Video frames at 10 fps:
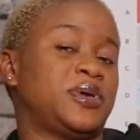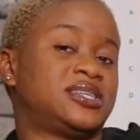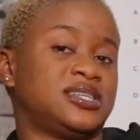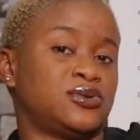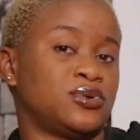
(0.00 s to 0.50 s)

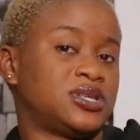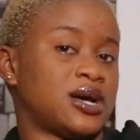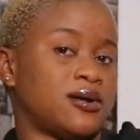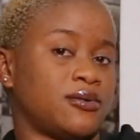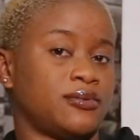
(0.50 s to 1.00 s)
picks his own
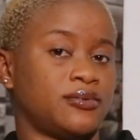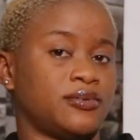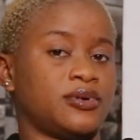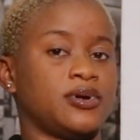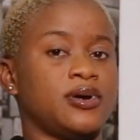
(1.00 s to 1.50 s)
tile.
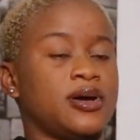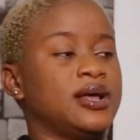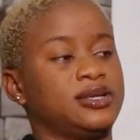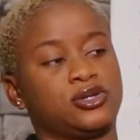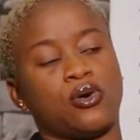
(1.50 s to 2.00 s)

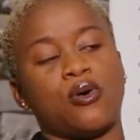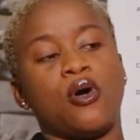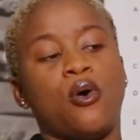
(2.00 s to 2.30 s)
So